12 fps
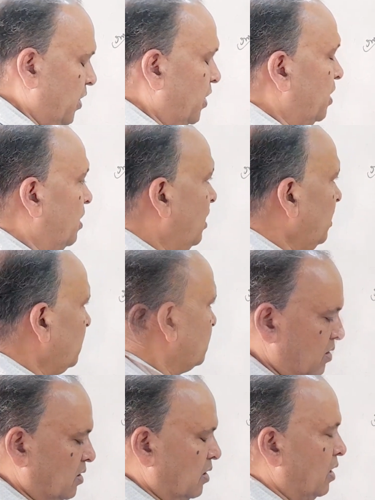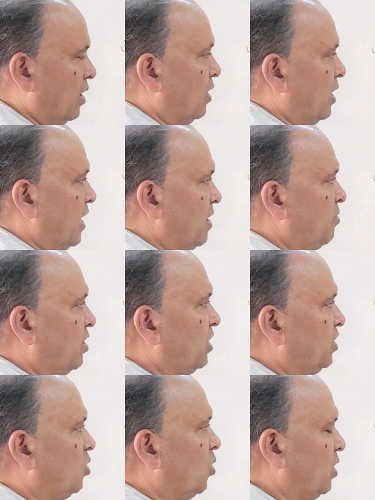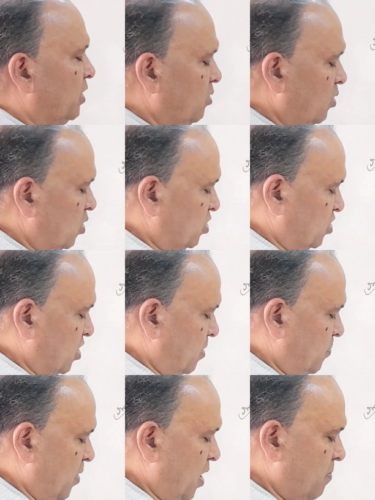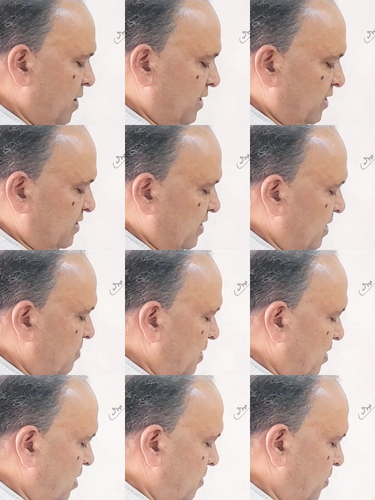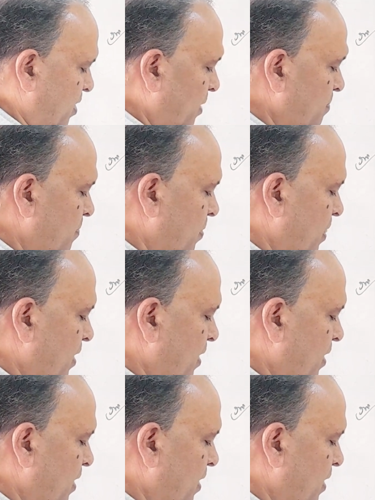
Here, I have already told you roster form and a set builder form.